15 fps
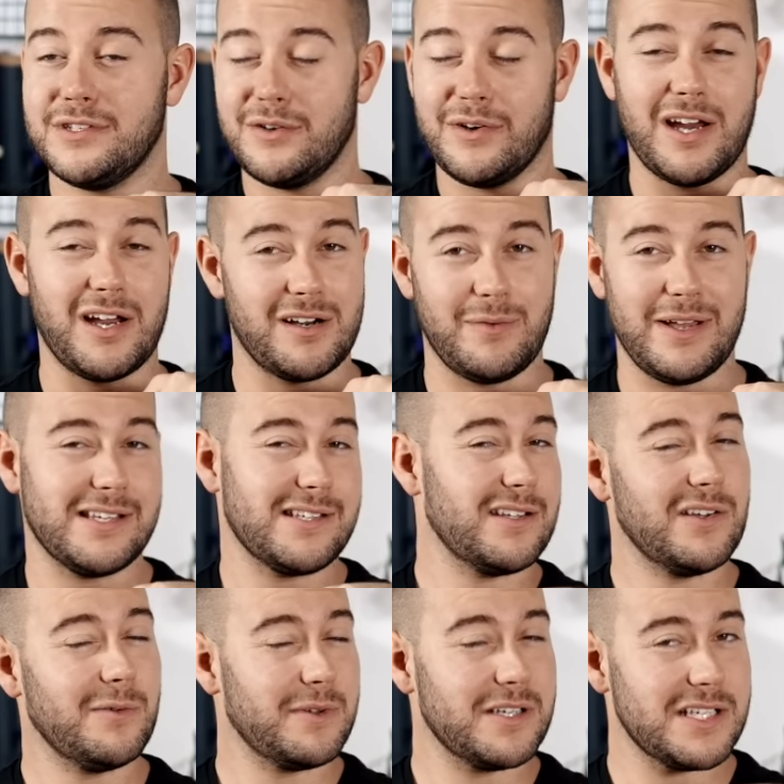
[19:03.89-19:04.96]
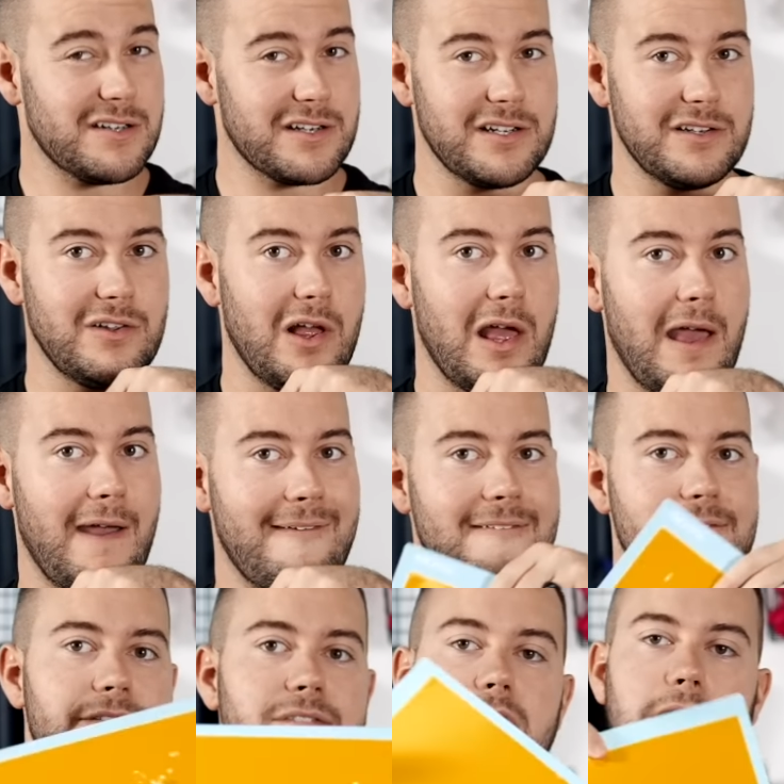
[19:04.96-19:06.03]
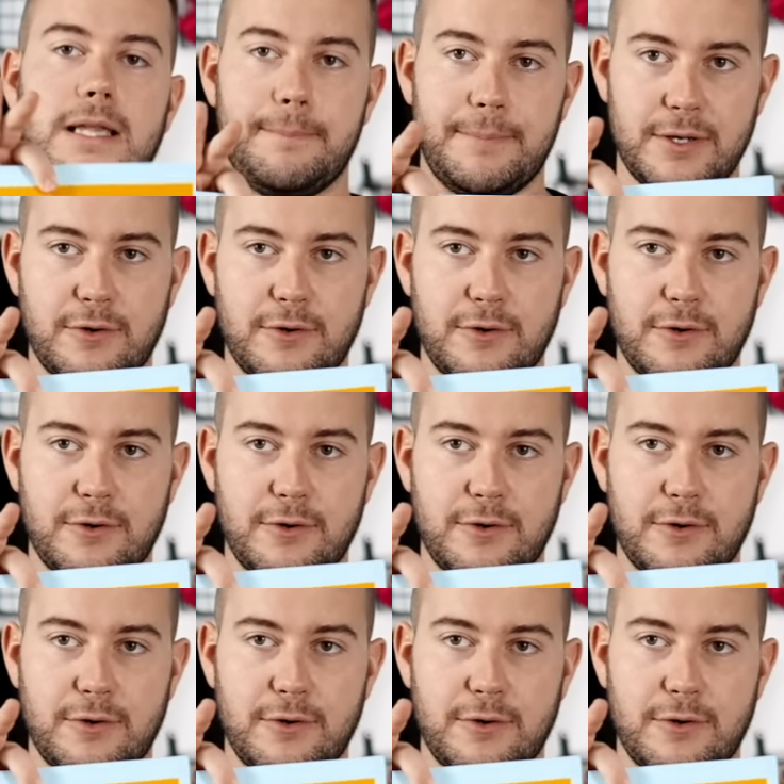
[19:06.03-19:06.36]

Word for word: don't care to waste a little material, flip it